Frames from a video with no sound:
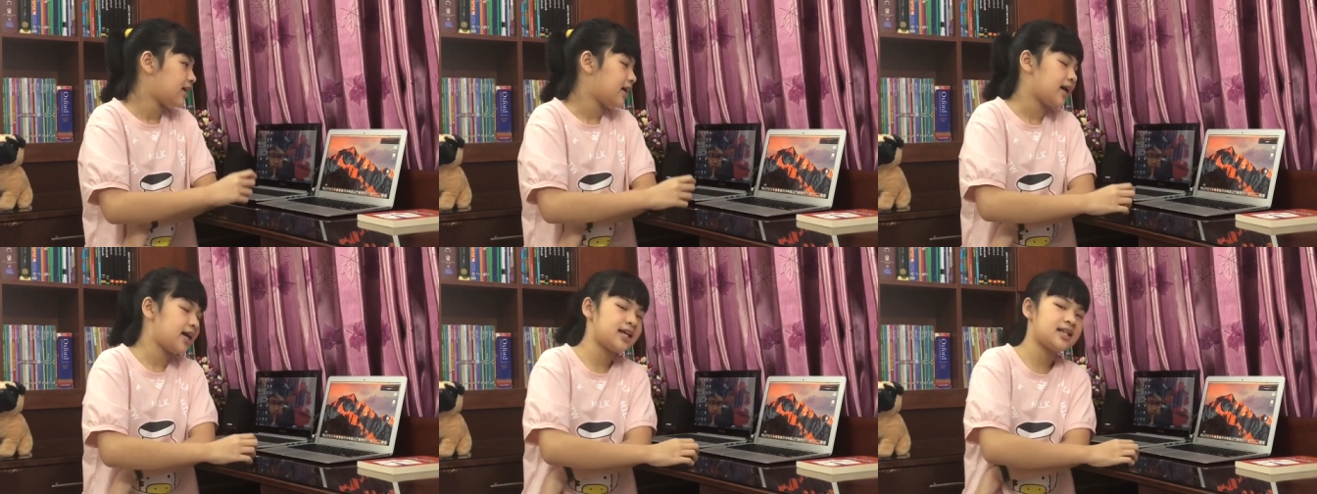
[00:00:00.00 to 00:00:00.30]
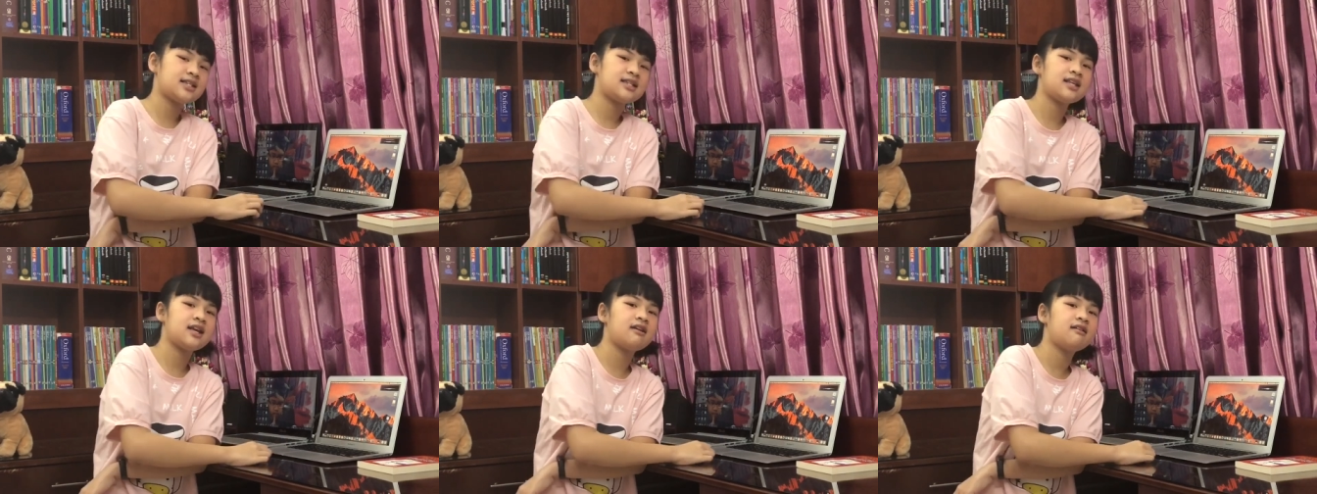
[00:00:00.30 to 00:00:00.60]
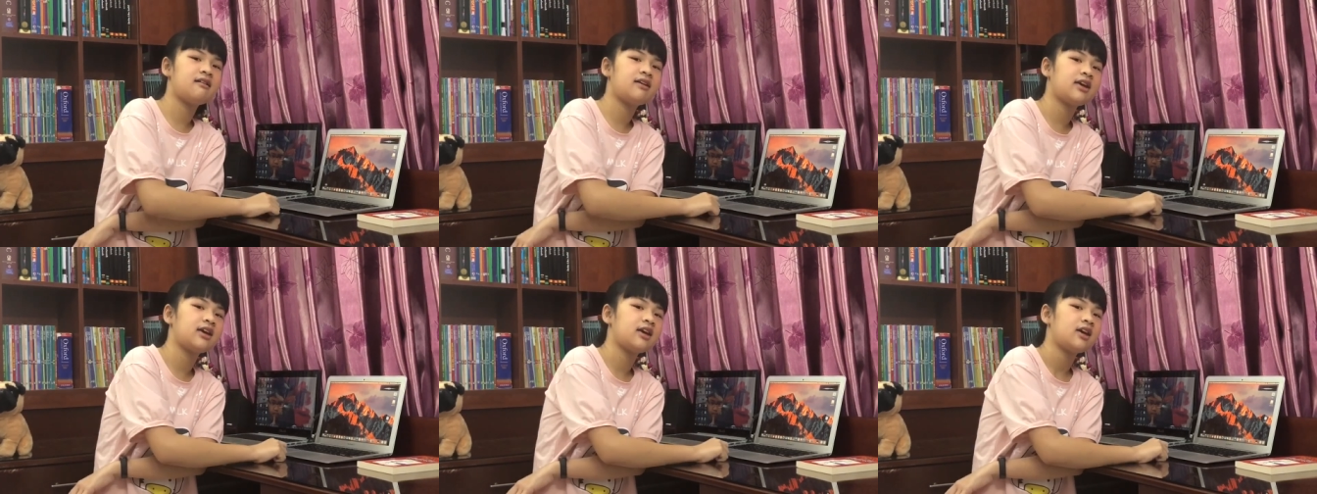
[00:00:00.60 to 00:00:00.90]
Hey
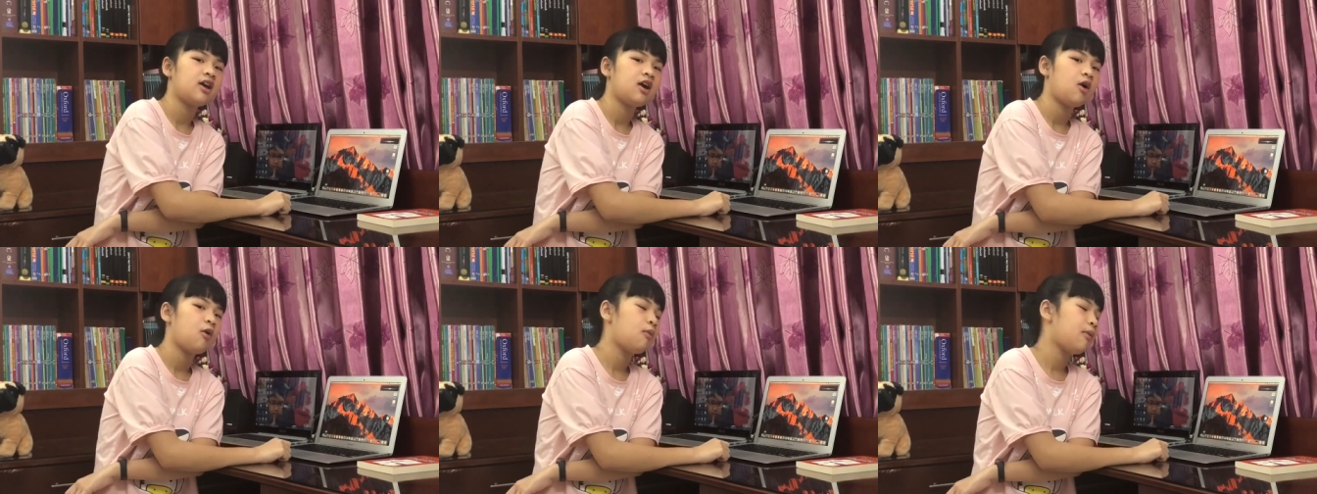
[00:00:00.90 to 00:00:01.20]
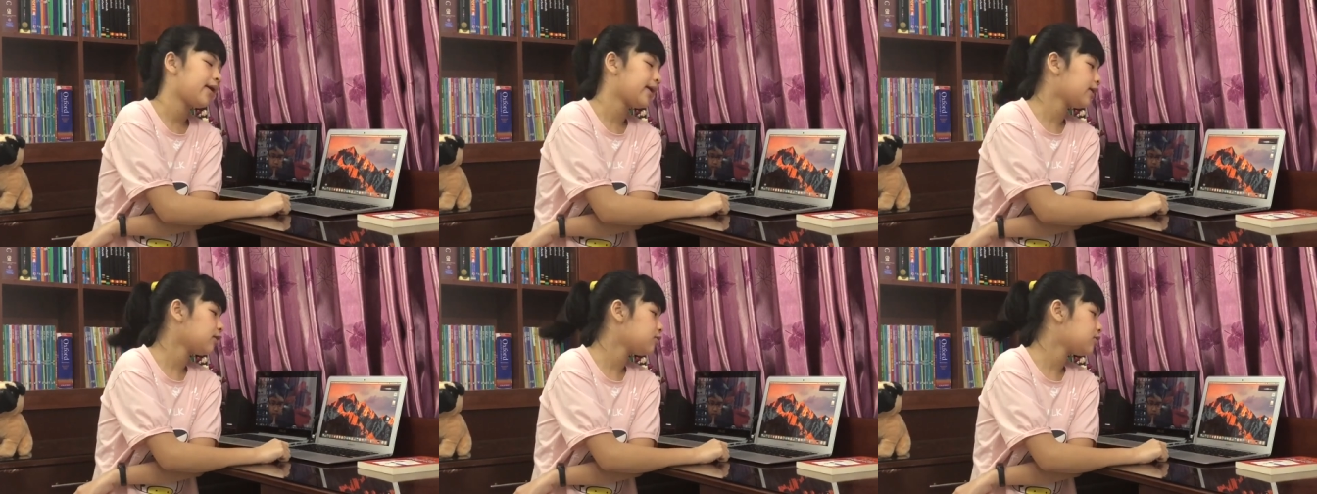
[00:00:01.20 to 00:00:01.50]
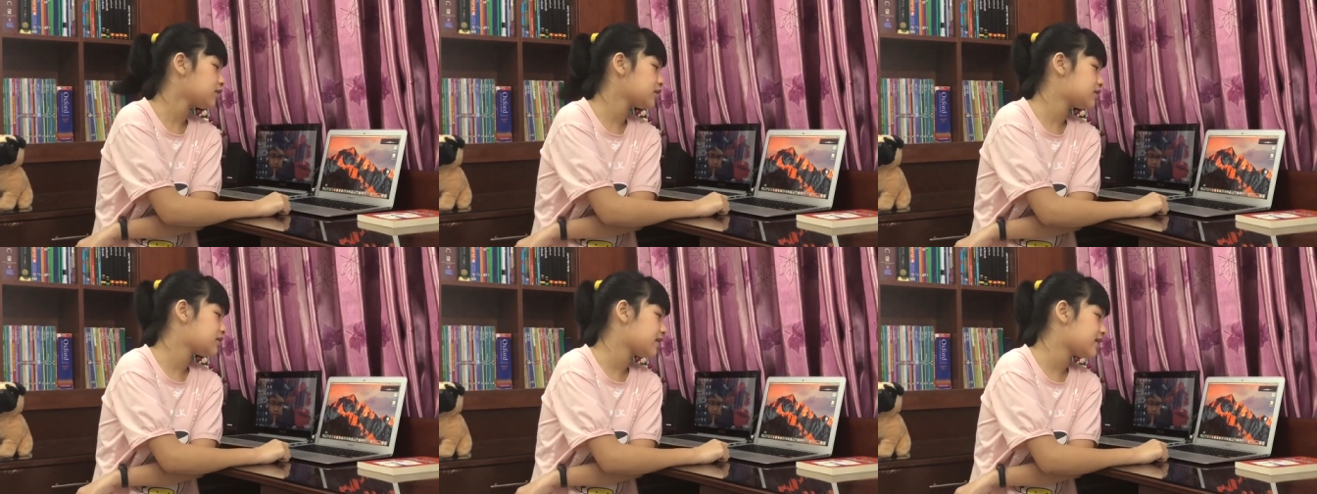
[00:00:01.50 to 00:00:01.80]
Siri, when
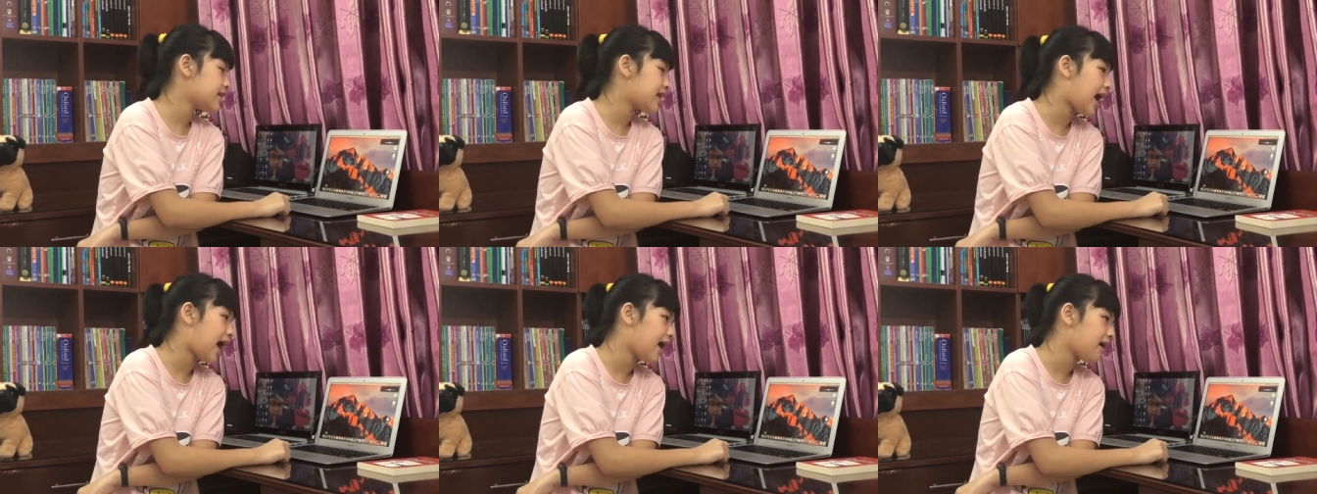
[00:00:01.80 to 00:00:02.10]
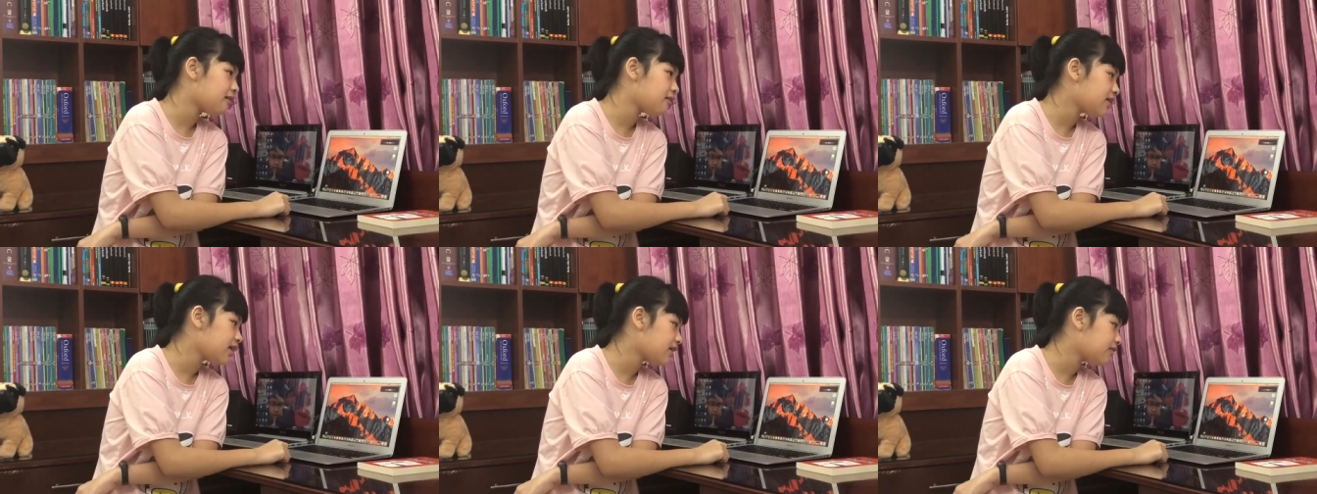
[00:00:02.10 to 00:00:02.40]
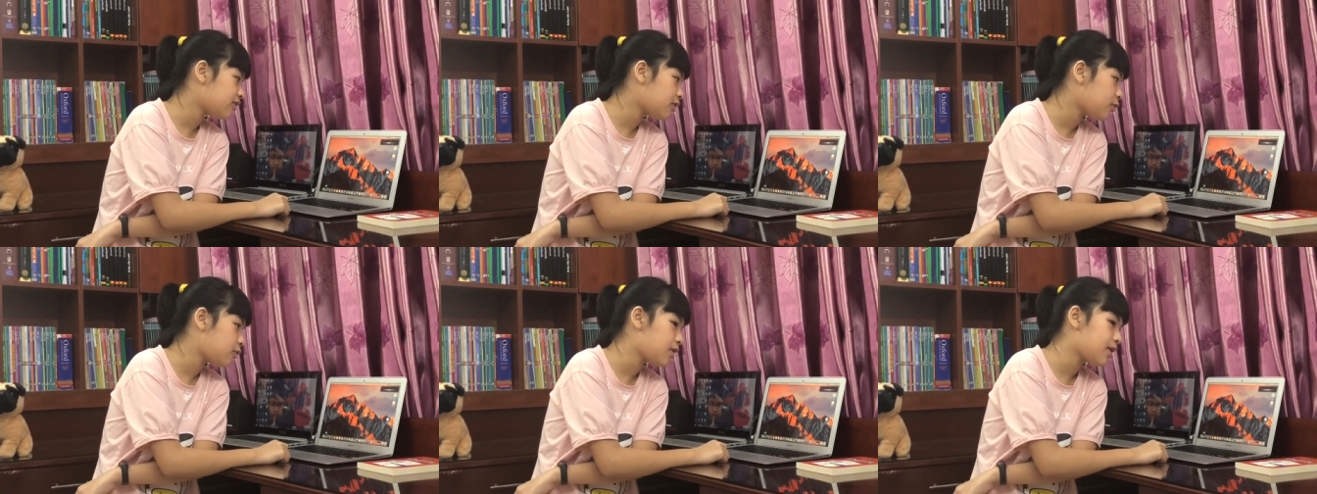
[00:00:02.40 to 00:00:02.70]
was The Diary
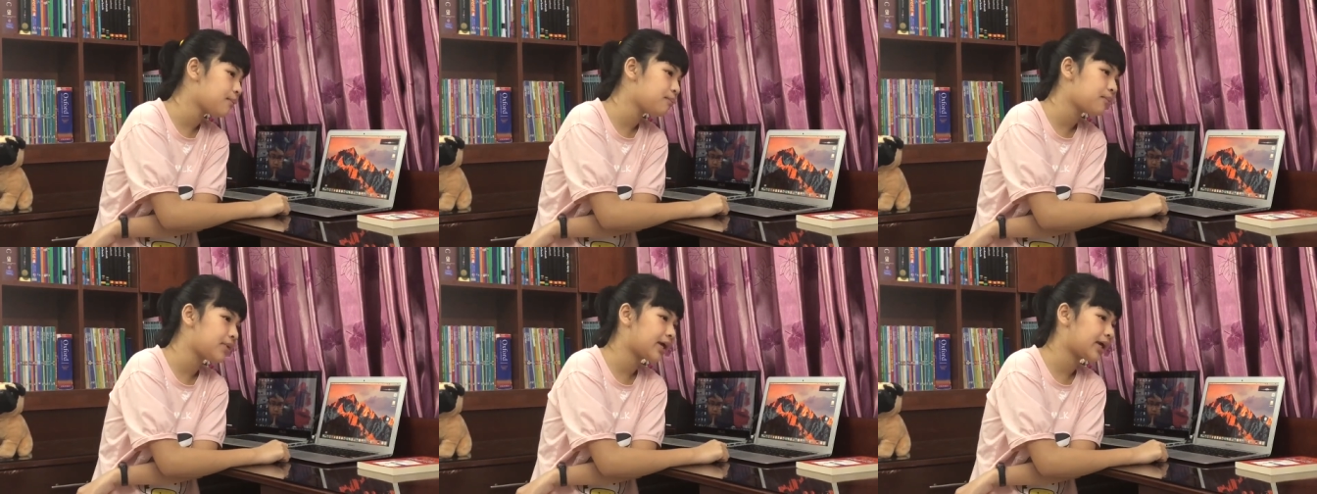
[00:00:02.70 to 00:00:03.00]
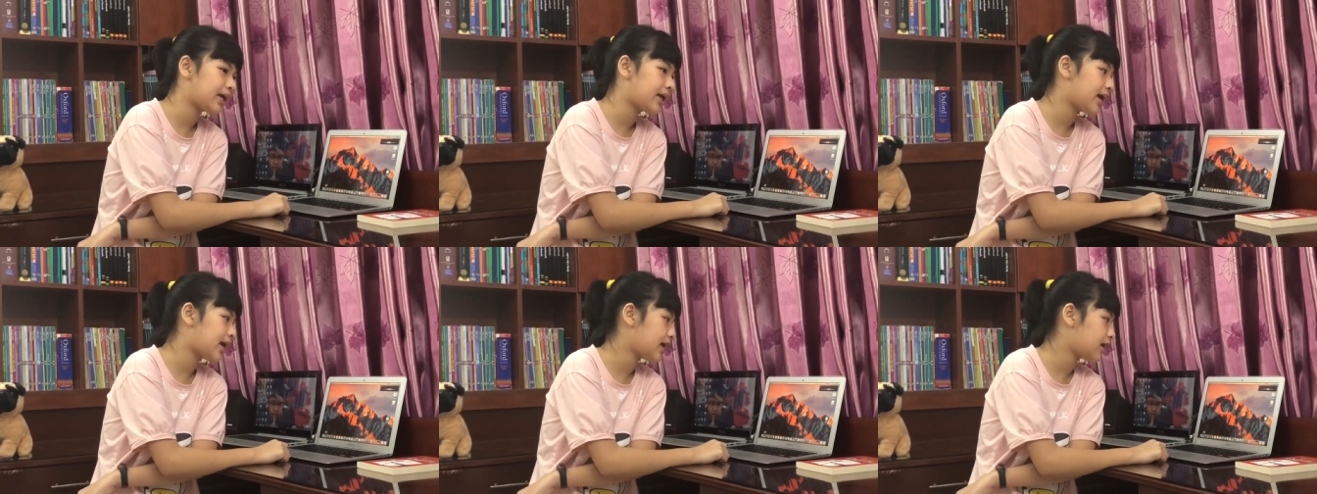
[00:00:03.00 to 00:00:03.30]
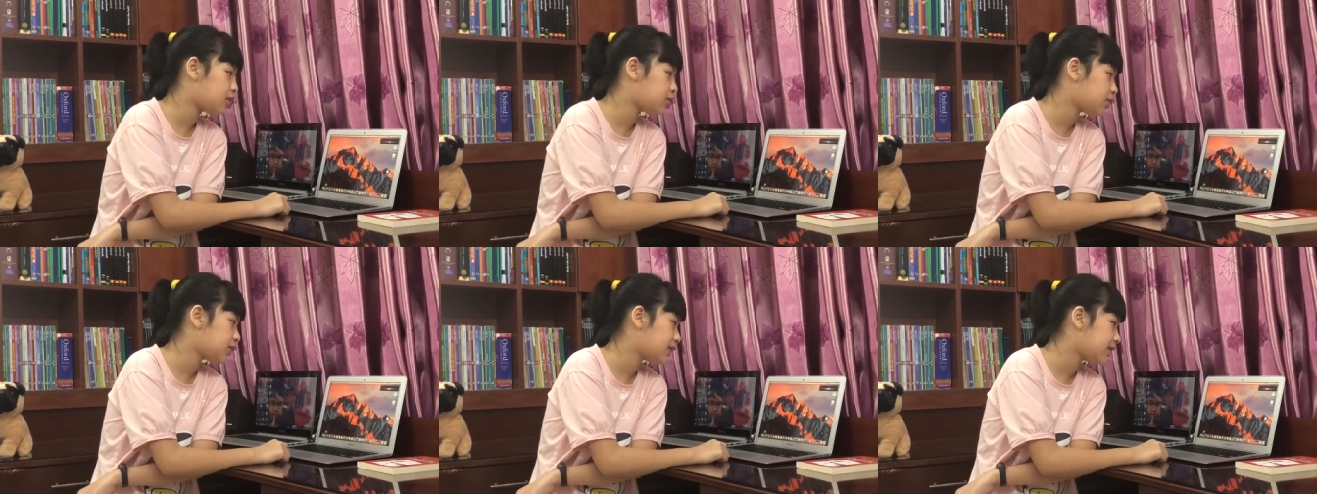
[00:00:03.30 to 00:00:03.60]
of a Wimpy
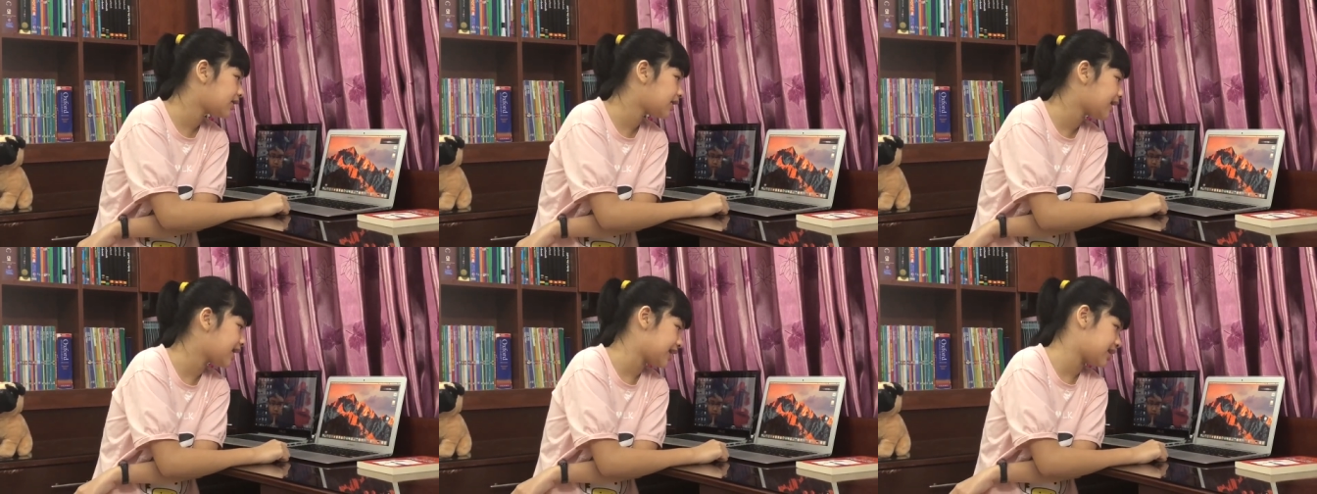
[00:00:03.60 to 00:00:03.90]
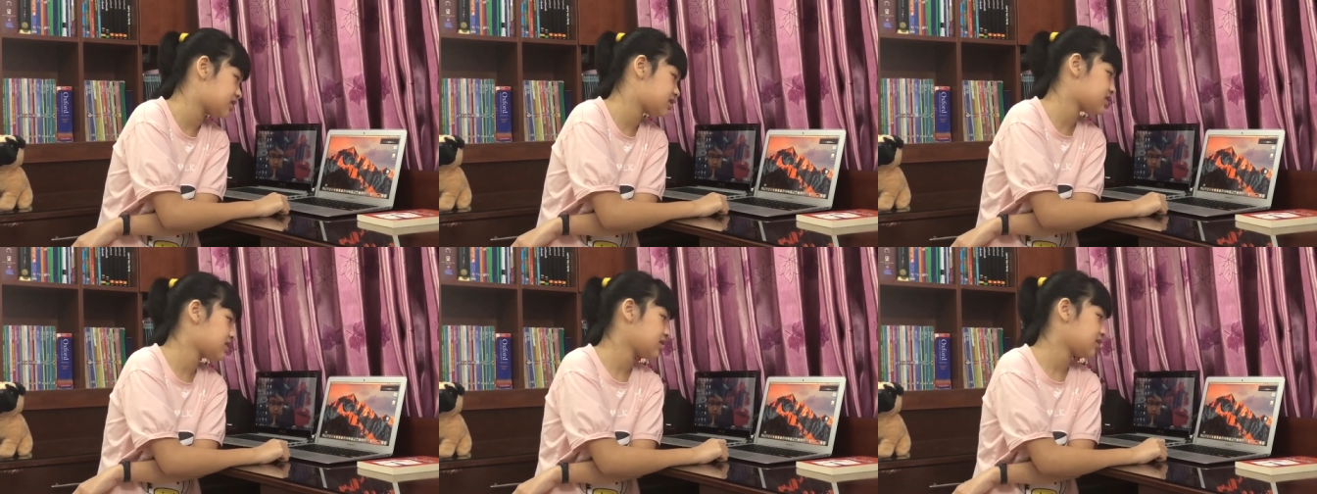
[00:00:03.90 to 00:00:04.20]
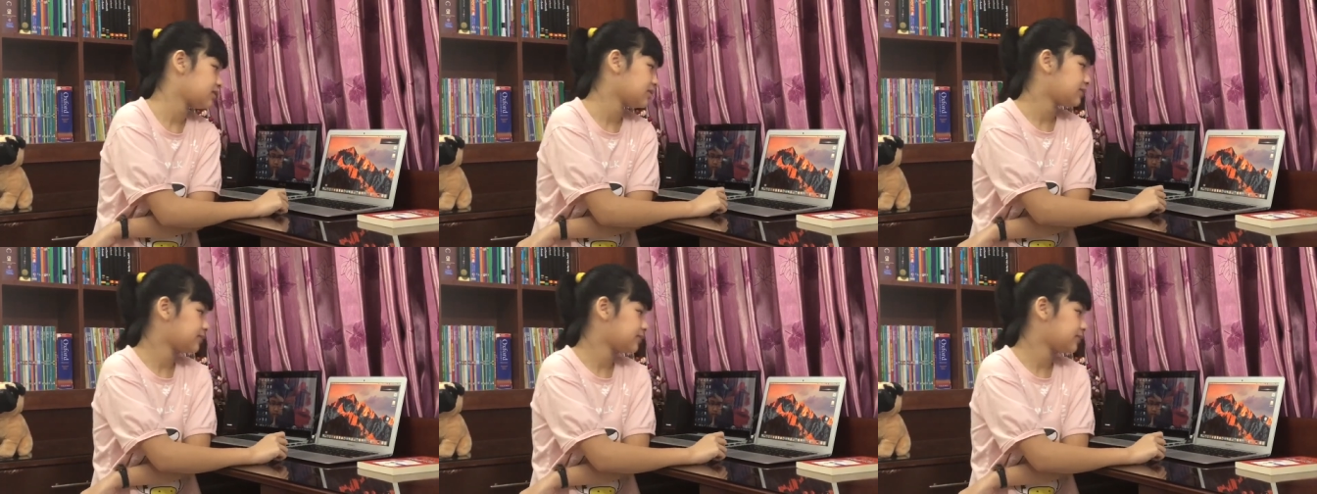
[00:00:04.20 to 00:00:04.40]
Kid released?